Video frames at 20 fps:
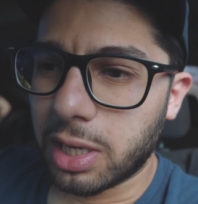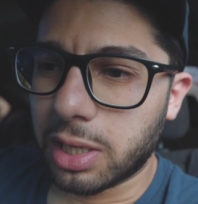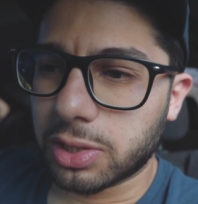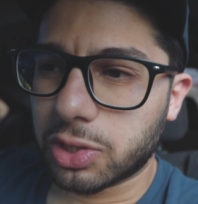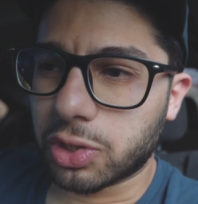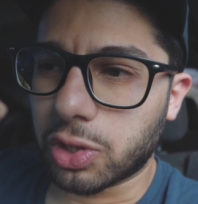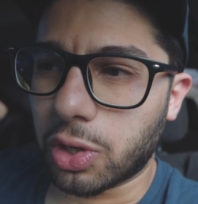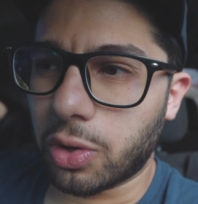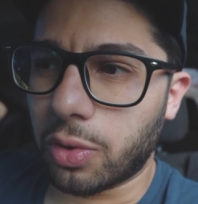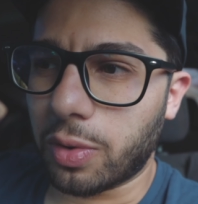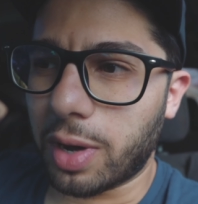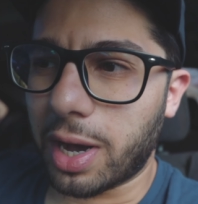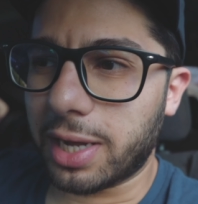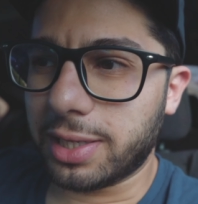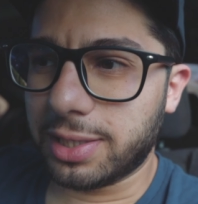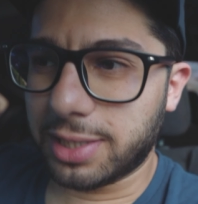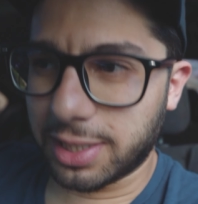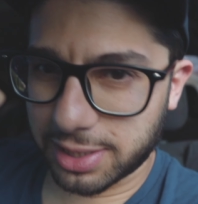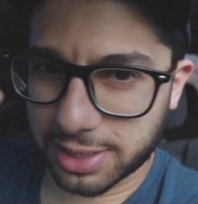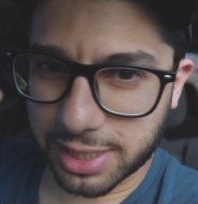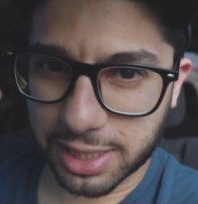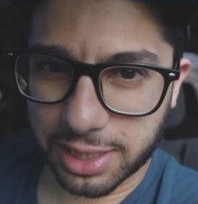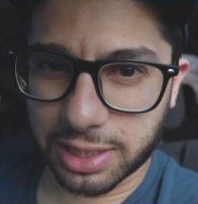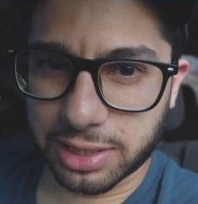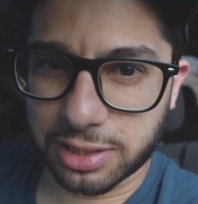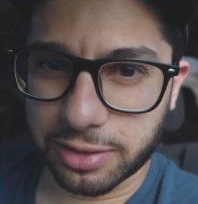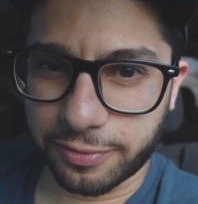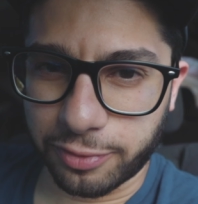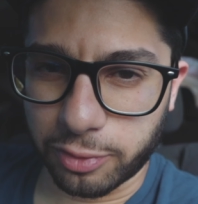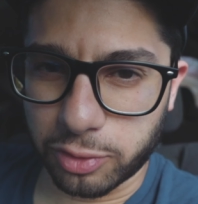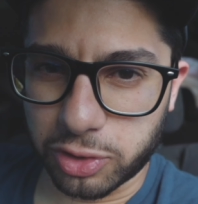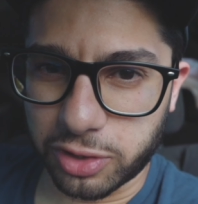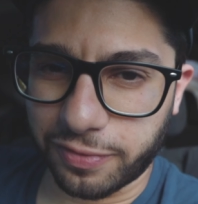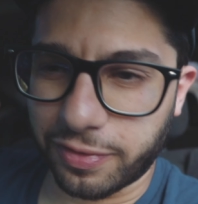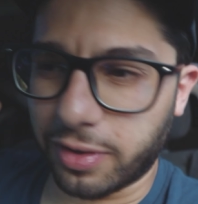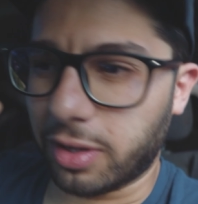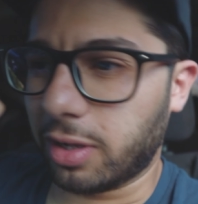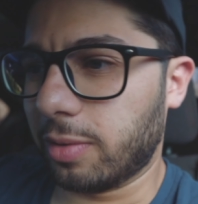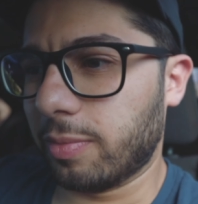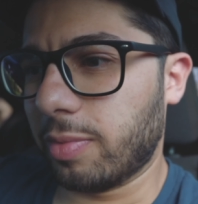So I did send it to
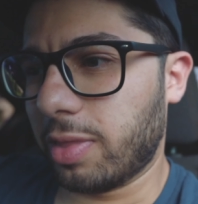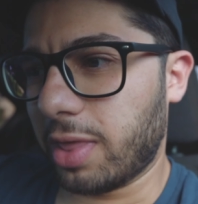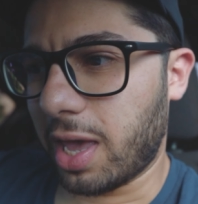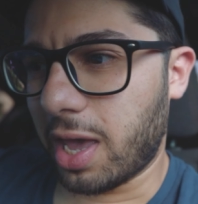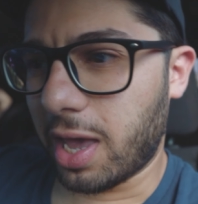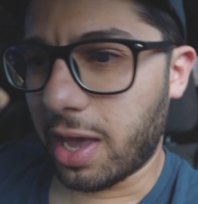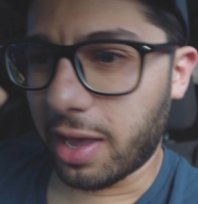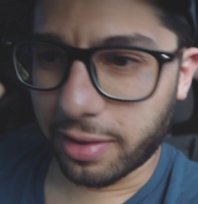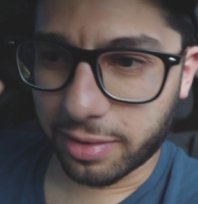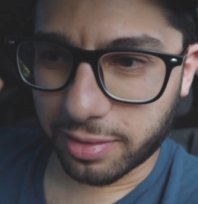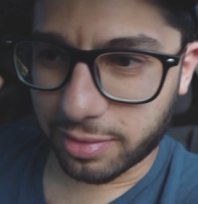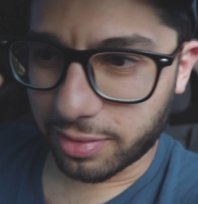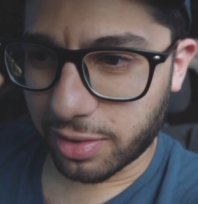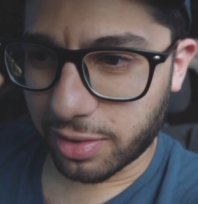Fujifilm. They,